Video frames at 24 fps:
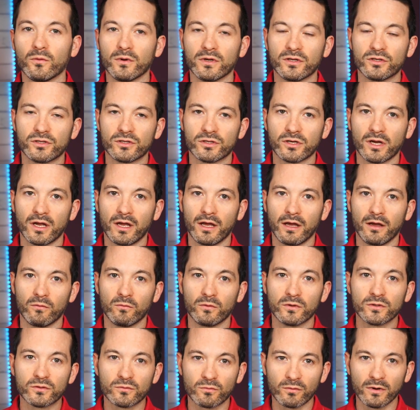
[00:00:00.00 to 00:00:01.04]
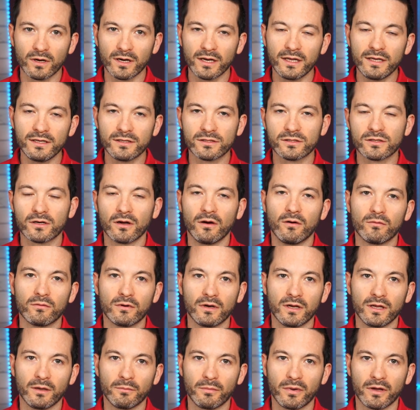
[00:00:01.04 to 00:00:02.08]
which uh, was released
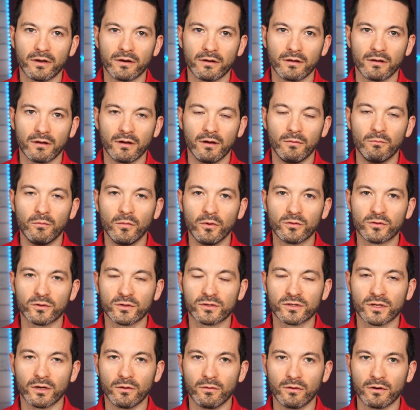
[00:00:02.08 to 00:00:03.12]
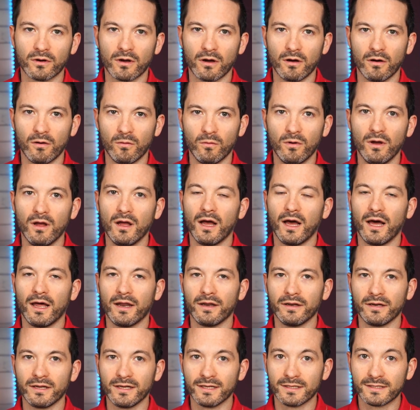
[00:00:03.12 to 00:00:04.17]
only about a, a, month or so ago,
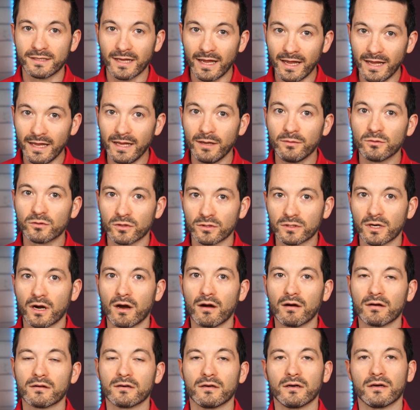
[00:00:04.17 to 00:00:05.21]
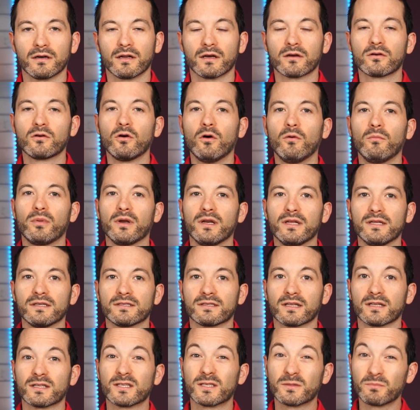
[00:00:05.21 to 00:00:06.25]
and it's aimed or targeted at
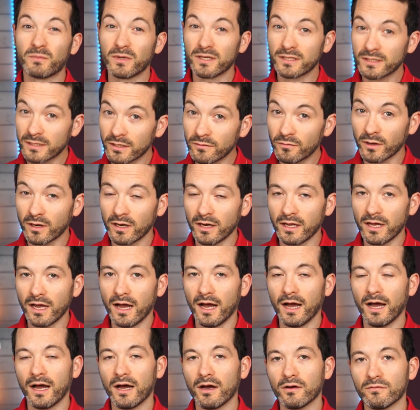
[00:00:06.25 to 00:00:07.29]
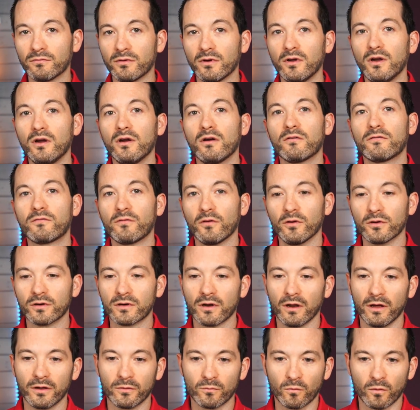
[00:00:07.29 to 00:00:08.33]
companies that specifically have
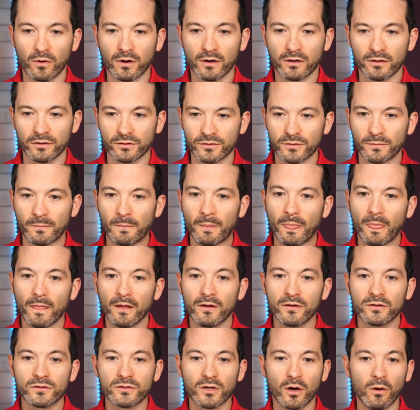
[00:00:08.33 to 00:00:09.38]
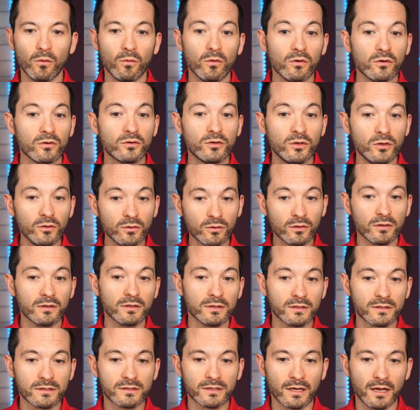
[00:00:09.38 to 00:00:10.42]
frontline workers. So
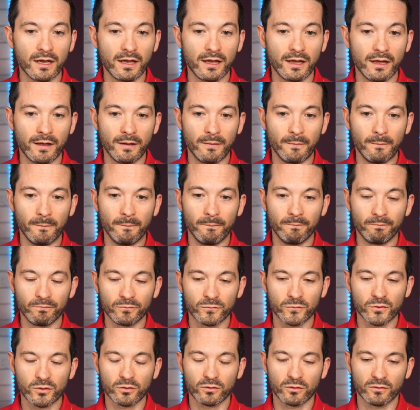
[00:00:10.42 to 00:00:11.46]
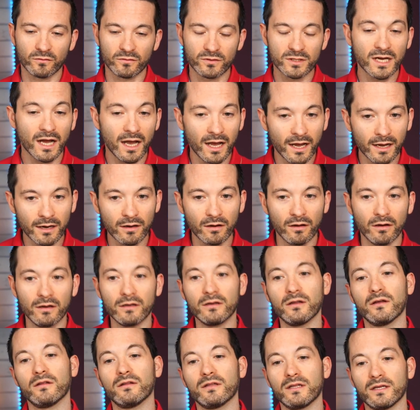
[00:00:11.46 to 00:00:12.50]
Google's um, sort of
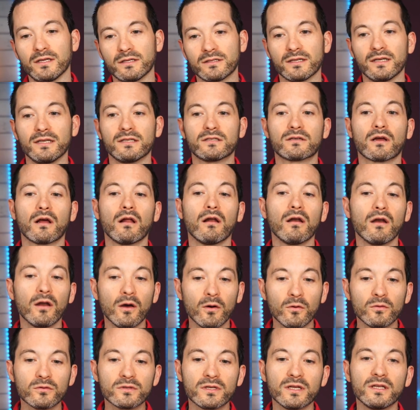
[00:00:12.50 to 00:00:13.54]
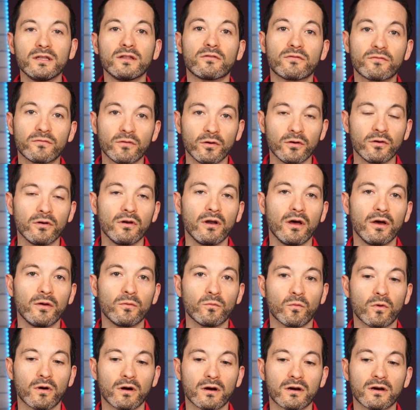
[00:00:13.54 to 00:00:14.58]
tagline on this is closing the
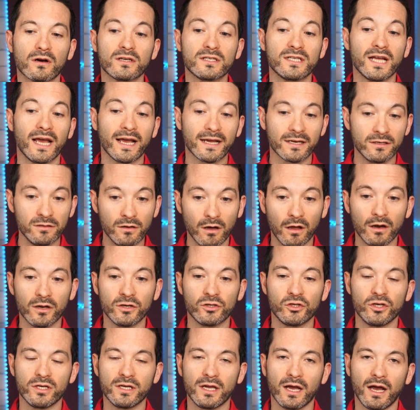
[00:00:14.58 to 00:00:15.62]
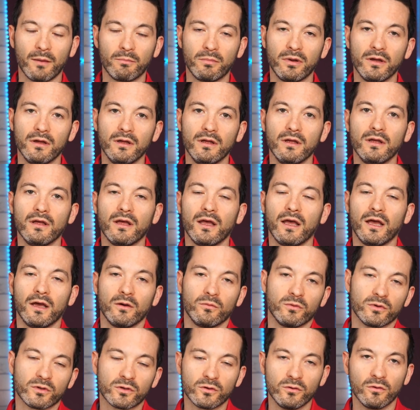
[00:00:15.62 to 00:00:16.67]
frontline worker technology gap. Uh,
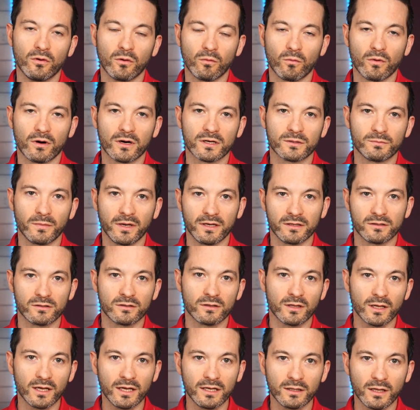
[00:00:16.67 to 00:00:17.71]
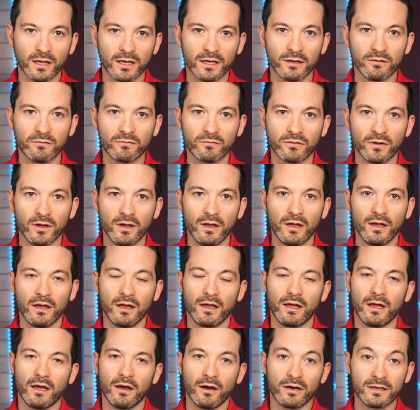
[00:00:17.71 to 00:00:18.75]
with Google Workspace. So they, they've
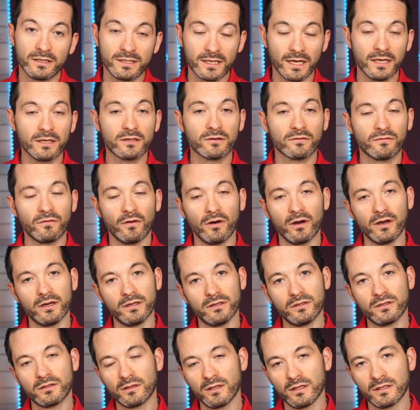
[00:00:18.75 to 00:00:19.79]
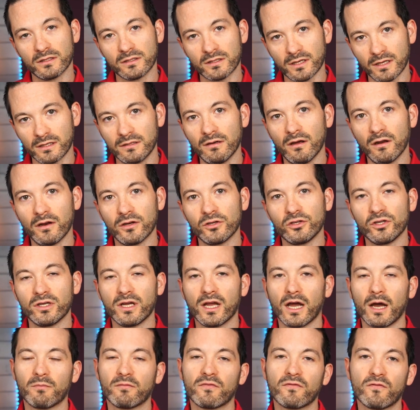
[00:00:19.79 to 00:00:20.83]
uh, identified this technology
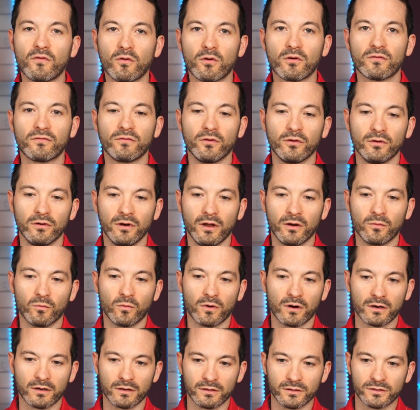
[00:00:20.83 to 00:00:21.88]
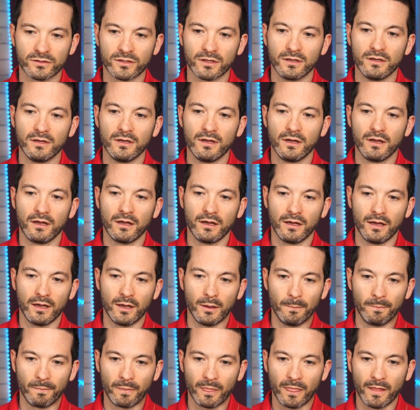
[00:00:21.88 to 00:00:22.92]
gap for frontline workers
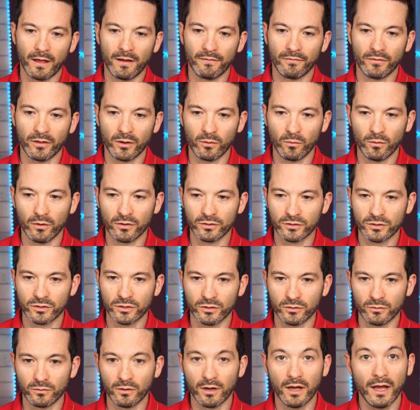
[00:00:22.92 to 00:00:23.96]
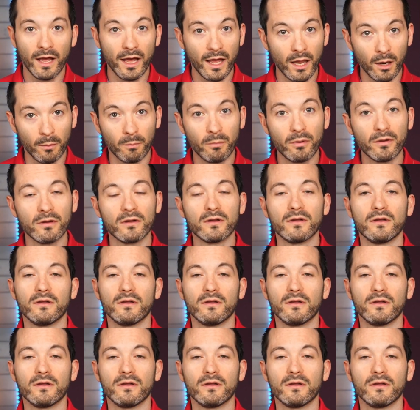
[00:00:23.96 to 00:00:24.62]
um, and they want to help